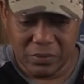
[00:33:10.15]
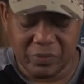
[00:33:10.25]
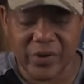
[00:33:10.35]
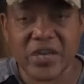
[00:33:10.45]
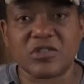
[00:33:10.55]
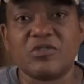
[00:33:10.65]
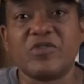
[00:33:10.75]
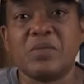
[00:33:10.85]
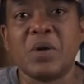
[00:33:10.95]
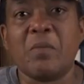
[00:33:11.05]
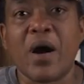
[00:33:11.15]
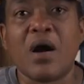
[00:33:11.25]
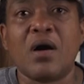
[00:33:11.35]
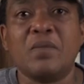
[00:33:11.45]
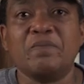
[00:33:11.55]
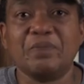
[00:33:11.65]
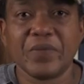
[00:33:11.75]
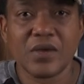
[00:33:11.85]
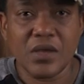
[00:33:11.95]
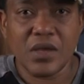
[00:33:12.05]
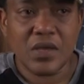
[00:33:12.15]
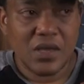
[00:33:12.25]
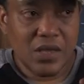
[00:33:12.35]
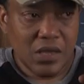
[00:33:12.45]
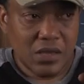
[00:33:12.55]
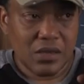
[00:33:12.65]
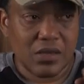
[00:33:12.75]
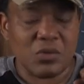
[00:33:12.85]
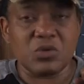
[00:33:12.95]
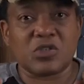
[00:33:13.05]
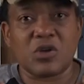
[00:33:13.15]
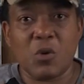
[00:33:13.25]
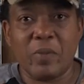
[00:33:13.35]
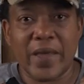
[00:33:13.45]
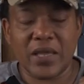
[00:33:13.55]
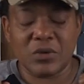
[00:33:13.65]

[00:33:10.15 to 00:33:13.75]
pressure from the bomb. It was so bad.